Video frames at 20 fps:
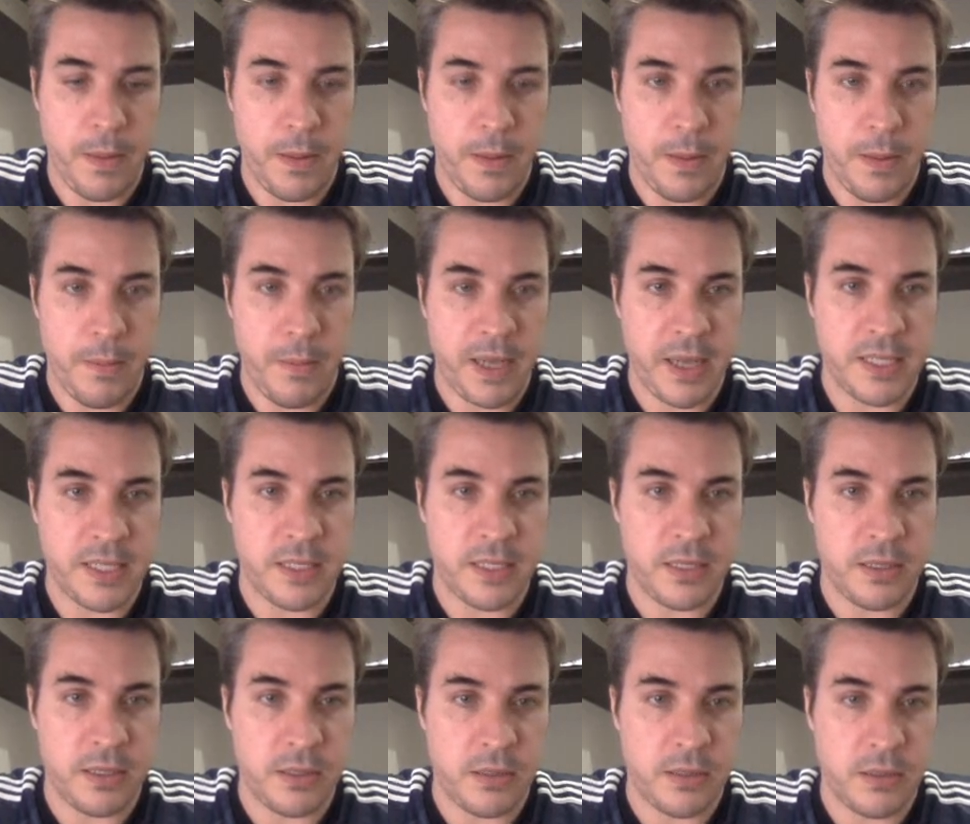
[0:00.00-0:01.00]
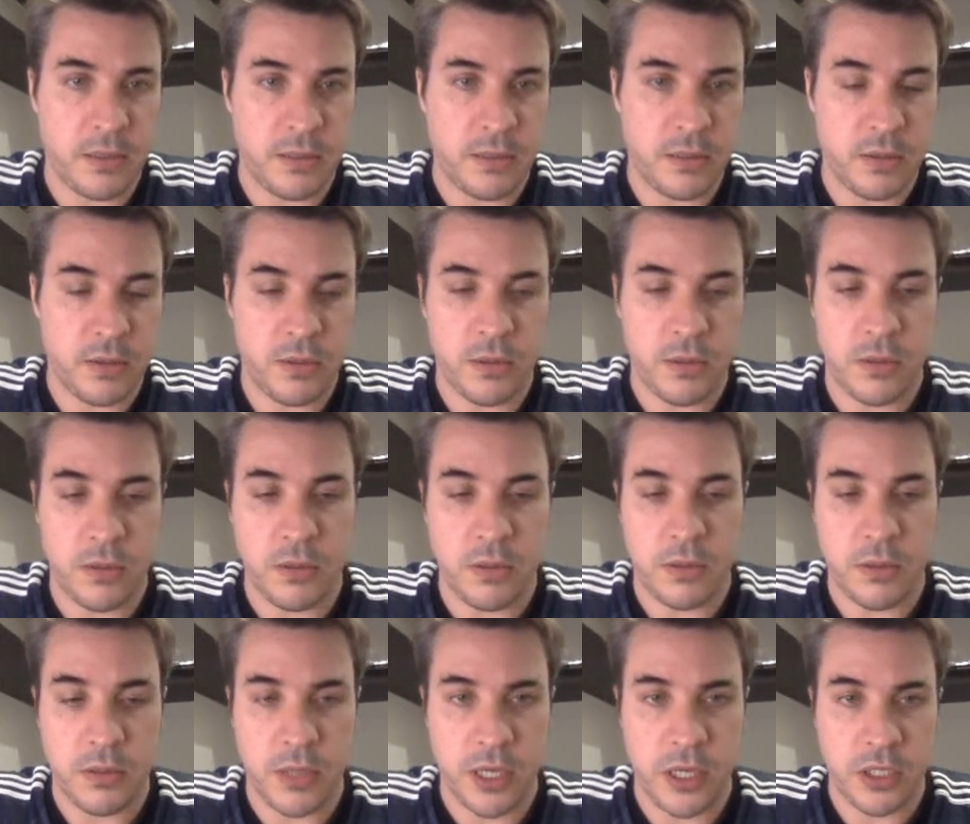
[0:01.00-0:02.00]
paste it. Or
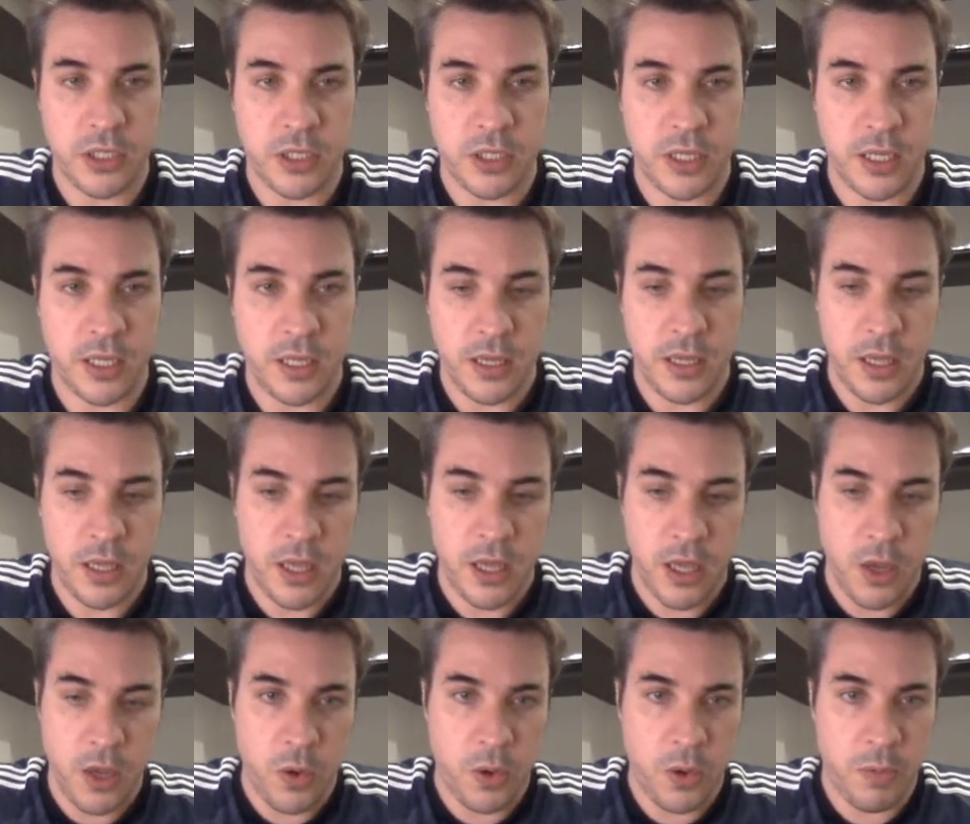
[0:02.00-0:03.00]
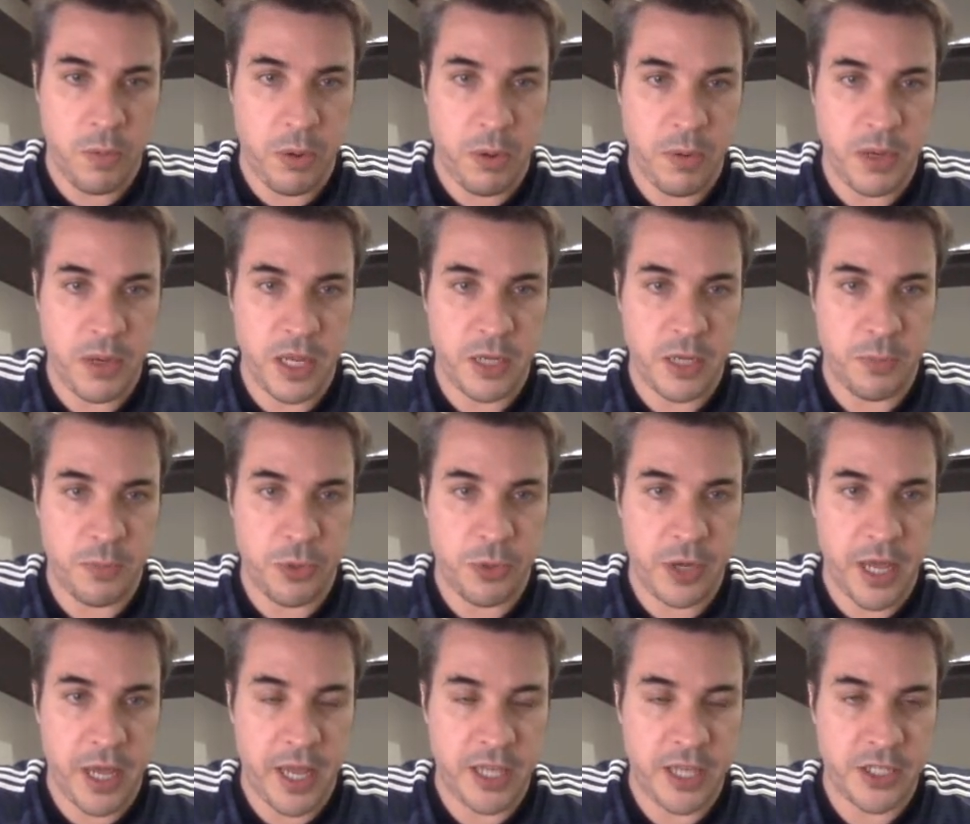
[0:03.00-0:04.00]
actually, we probably need to put a
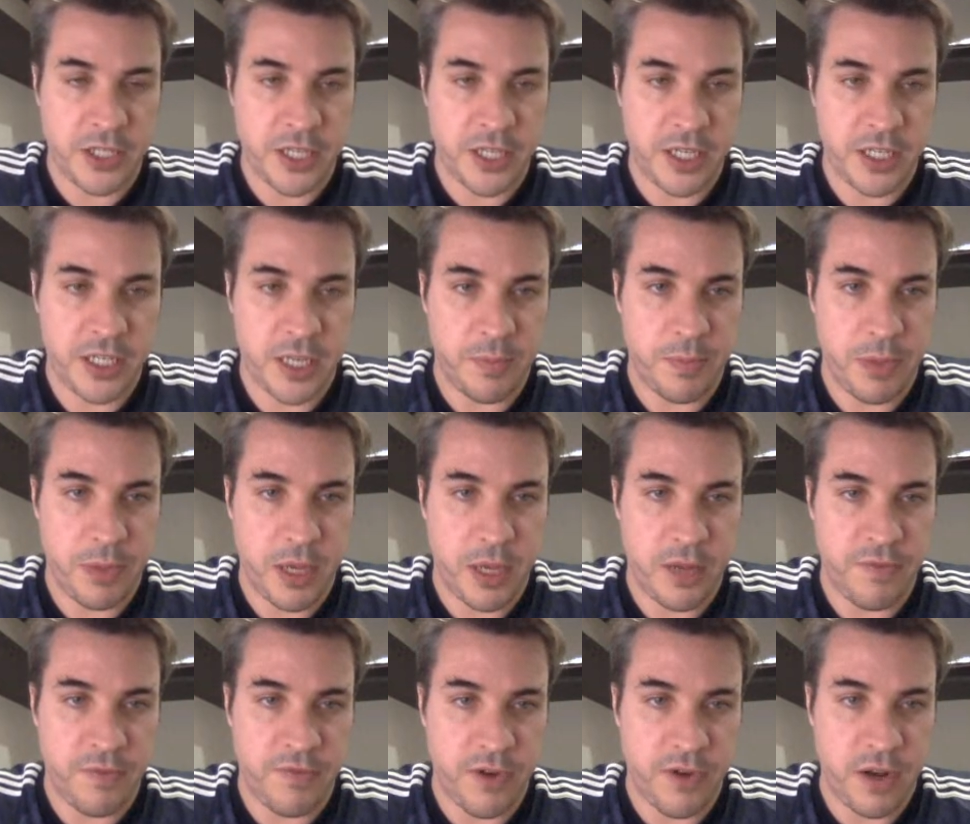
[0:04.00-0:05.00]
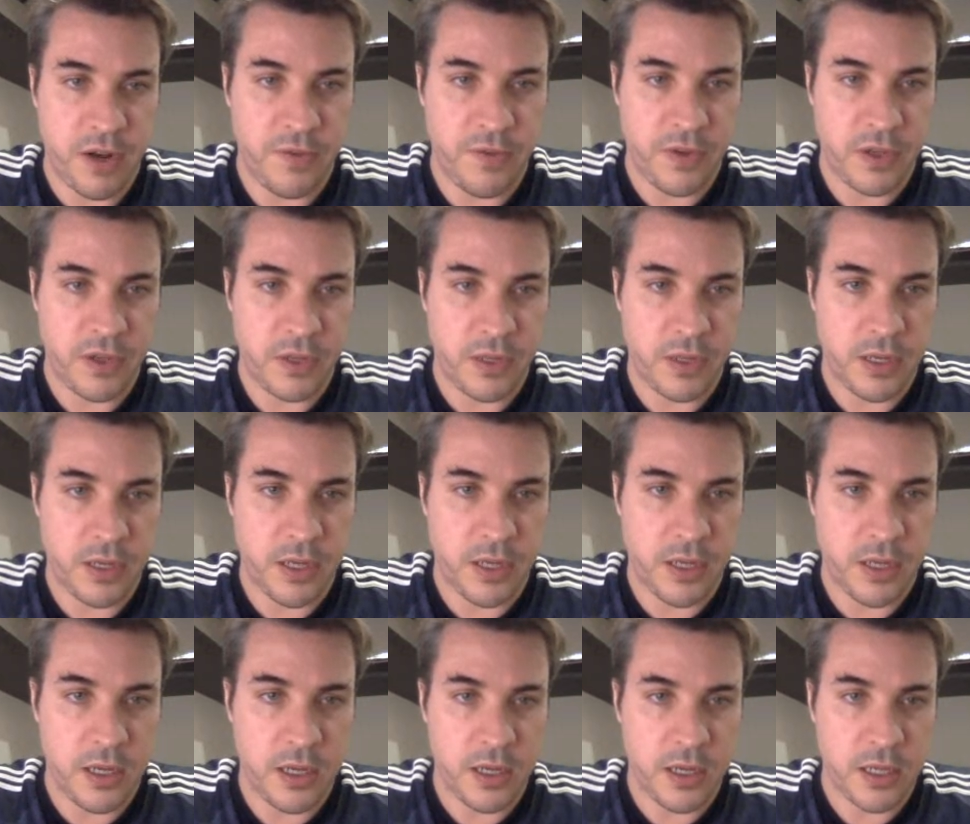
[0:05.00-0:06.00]
HTTP in front of it
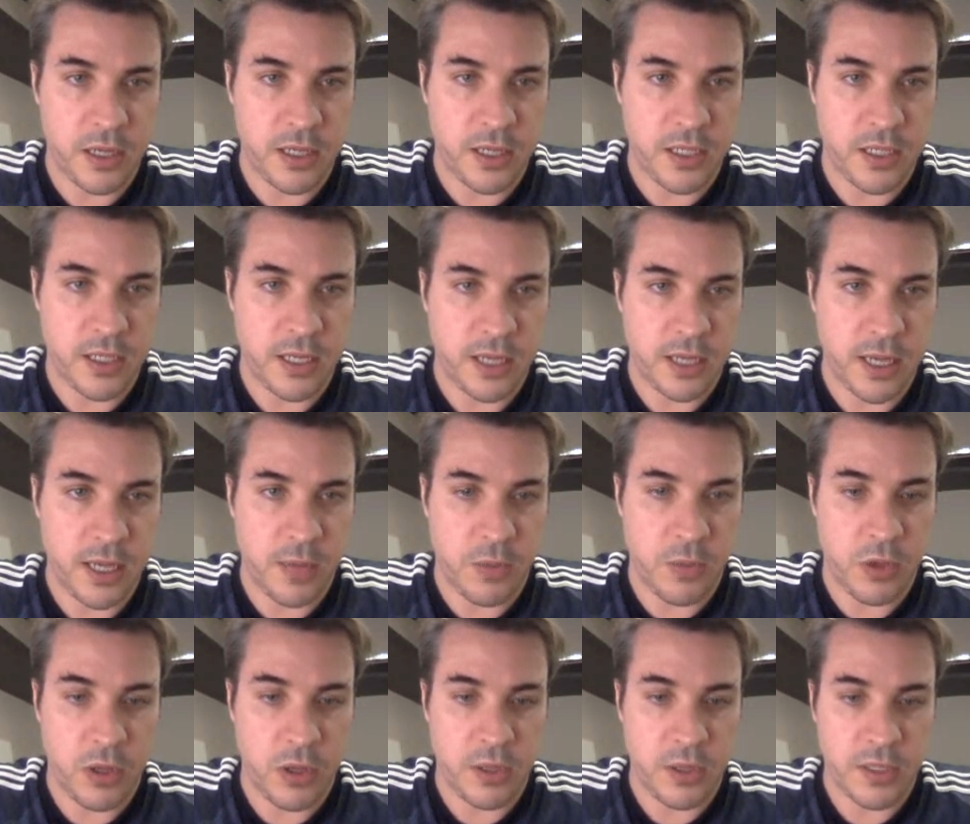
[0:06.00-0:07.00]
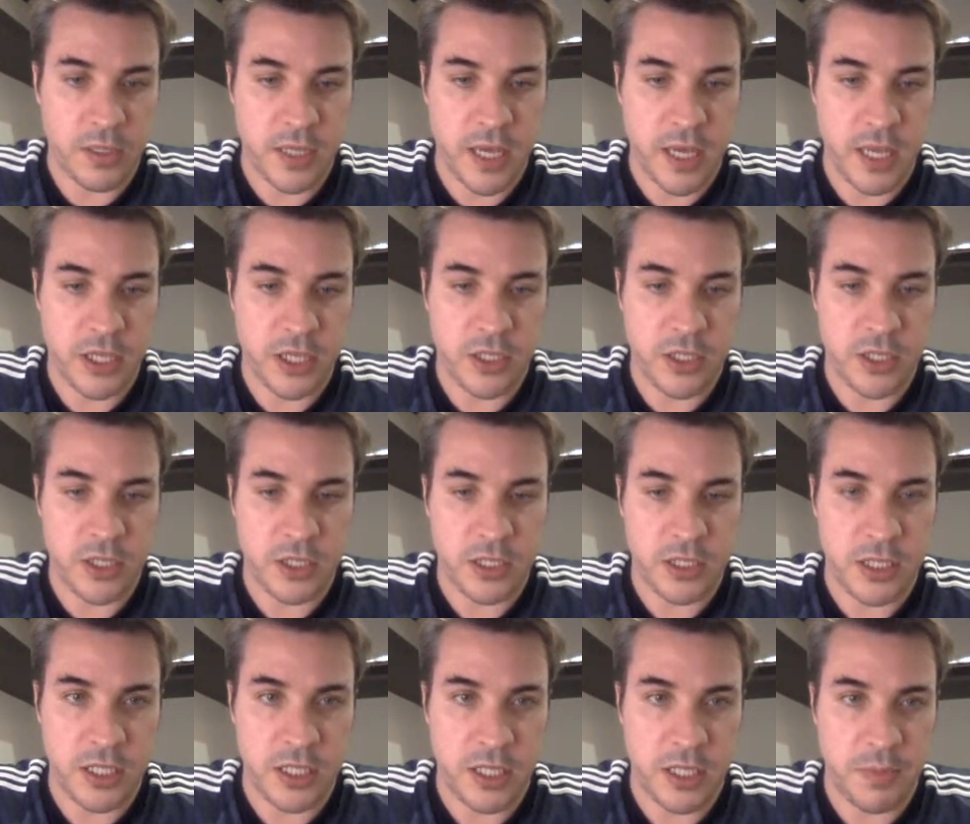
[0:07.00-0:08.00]
because it didn't come along. So
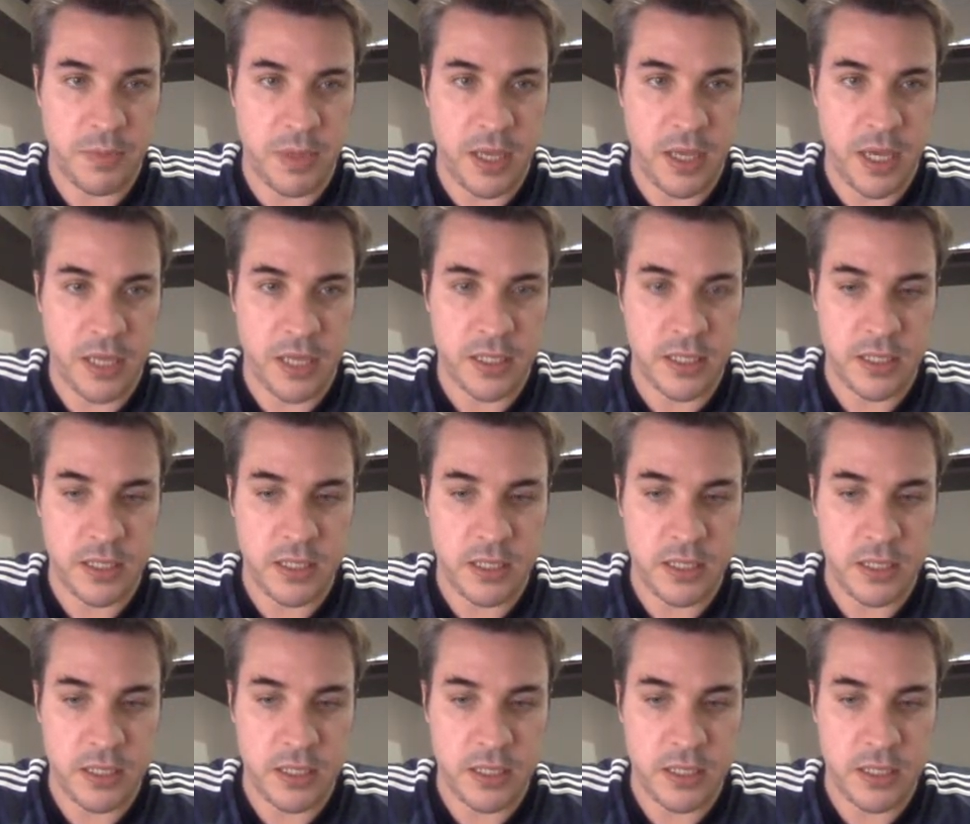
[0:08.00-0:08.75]
HTTPS,